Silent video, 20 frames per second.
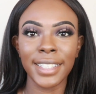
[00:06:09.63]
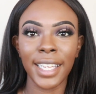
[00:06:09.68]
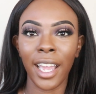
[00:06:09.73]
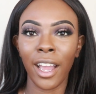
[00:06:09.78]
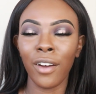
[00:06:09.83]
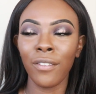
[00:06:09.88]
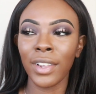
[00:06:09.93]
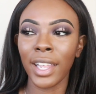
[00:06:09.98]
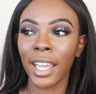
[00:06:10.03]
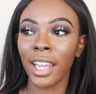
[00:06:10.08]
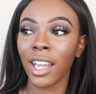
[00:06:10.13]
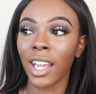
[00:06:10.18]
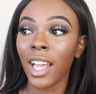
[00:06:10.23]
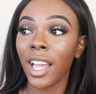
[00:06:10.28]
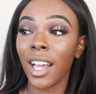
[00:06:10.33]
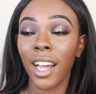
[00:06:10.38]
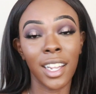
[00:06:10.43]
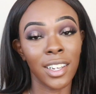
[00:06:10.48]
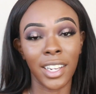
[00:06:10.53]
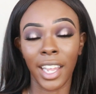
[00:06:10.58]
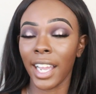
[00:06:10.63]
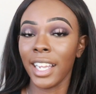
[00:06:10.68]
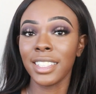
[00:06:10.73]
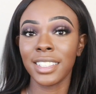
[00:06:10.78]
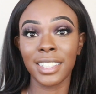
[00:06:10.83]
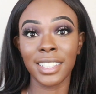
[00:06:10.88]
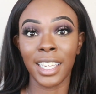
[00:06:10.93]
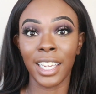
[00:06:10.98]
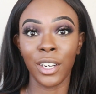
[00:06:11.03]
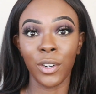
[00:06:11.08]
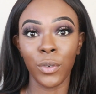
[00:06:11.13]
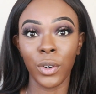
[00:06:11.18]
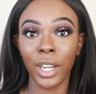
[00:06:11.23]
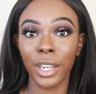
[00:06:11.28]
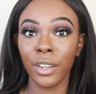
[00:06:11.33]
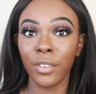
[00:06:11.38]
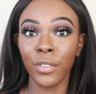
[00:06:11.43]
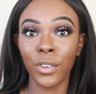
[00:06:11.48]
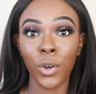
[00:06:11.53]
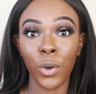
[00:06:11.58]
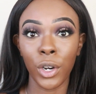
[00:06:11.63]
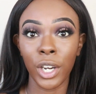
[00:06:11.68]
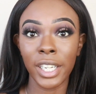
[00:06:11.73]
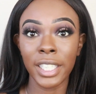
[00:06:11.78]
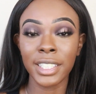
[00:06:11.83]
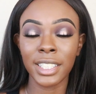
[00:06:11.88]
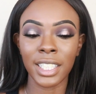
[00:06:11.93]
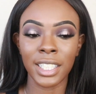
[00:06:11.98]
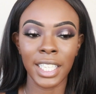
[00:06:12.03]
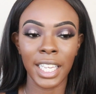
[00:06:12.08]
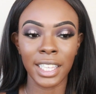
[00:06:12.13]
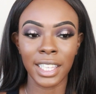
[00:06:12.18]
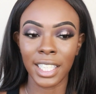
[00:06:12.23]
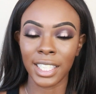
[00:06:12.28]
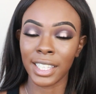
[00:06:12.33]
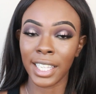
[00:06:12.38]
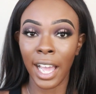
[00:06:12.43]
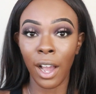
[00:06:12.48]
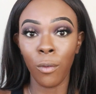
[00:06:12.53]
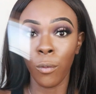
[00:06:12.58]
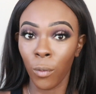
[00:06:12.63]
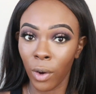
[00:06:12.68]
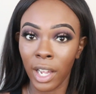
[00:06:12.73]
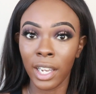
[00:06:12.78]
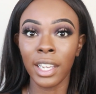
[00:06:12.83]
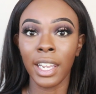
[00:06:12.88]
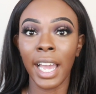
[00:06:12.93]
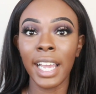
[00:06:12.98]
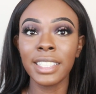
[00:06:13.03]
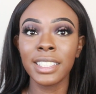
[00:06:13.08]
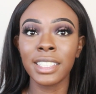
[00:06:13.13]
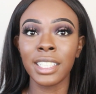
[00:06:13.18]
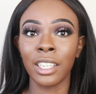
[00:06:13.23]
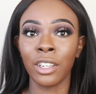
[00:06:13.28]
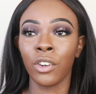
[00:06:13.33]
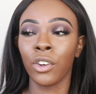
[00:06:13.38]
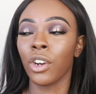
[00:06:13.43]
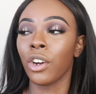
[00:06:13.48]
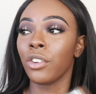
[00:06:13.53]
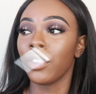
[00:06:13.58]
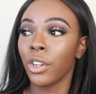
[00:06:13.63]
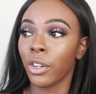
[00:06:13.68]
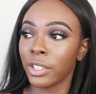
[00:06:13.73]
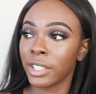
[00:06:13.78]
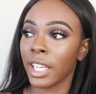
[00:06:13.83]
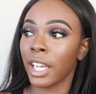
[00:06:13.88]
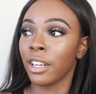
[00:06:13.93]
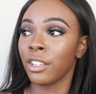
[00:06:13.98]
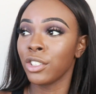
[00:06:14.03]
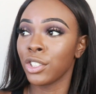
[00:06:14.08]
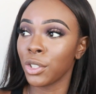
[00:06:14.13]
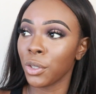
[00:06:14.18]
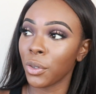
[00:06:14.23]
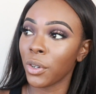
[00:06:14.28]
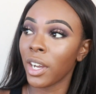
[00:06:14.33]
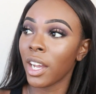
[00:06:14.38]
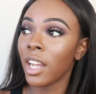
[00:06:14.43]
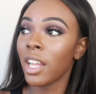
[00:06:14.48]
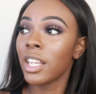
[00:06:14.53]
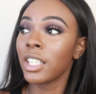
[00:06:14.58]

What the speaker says: They have like a light skin one, of course, and they think that one light skin girl knows how to do